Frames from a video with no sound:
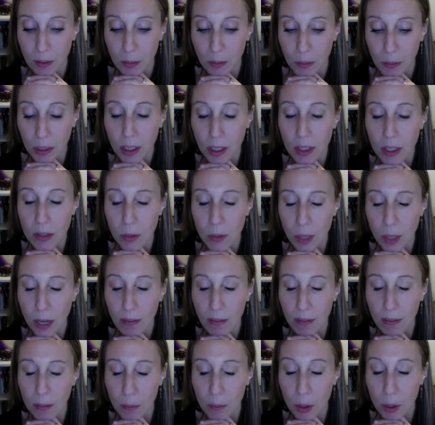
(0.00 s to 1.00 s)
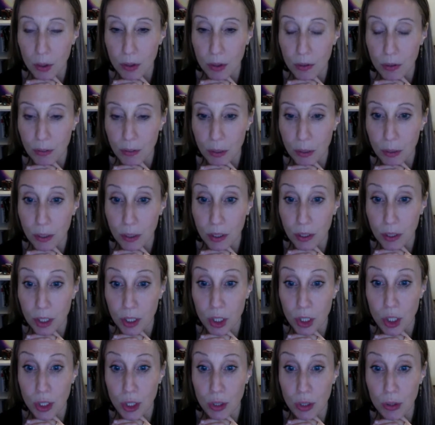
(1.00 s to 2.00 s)
Because we have the most free will
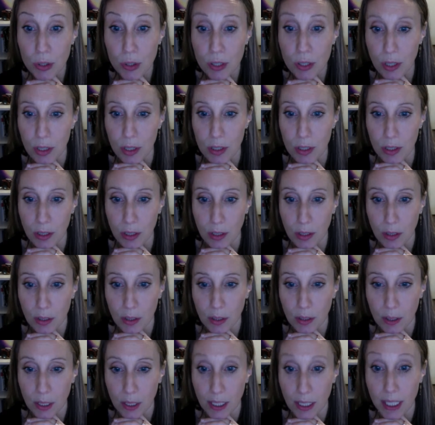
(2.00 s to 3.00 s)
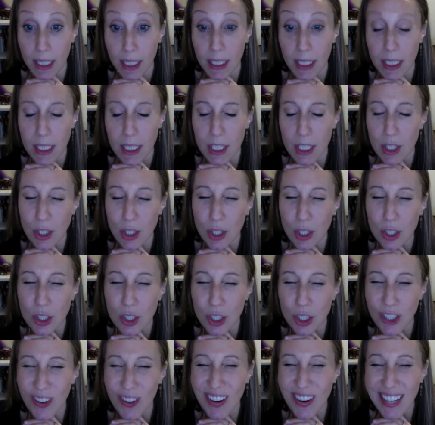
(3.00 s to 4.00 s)
to choose it. It is
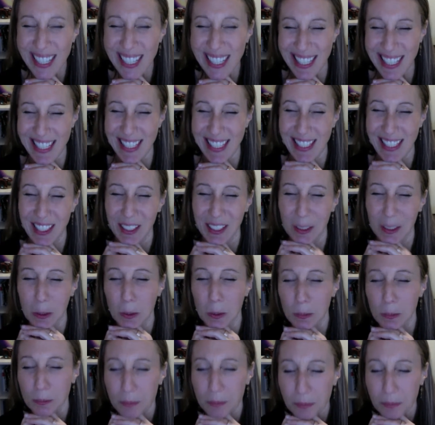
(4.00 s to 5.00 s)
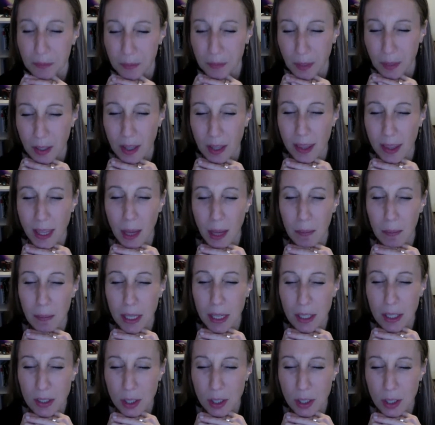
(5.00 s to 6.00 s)
choice that
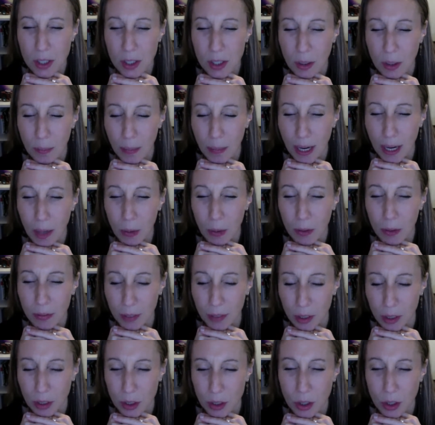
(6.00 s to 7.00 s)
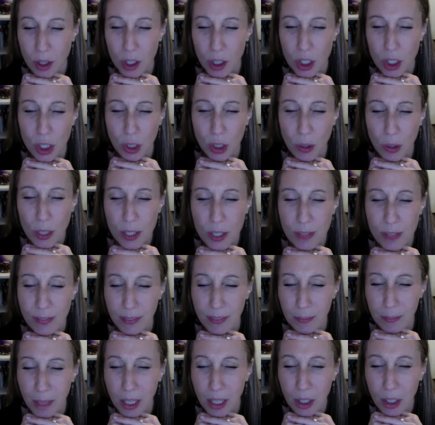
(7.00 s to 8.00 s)
makes us so powerful. The choice for
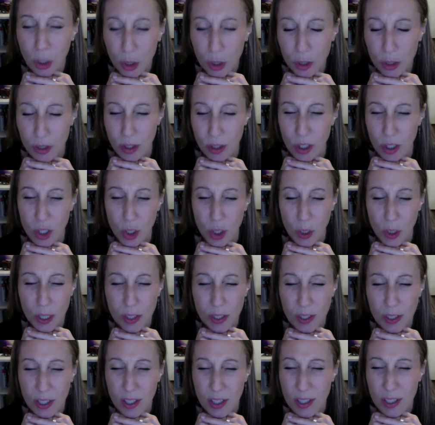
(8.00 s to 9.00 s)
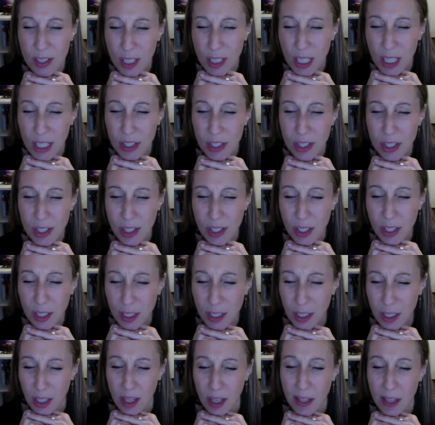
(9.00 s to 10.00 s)
Malchus, the choice to sit and
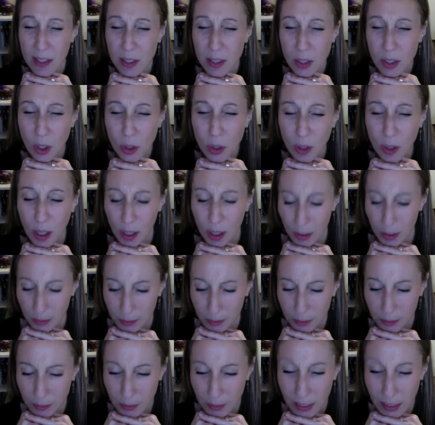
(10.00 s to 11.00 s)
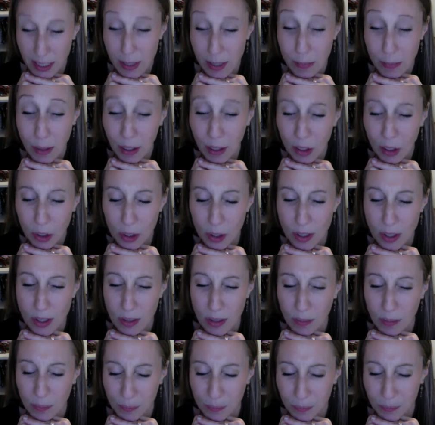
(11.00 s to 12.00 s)
study Torah is Malchus.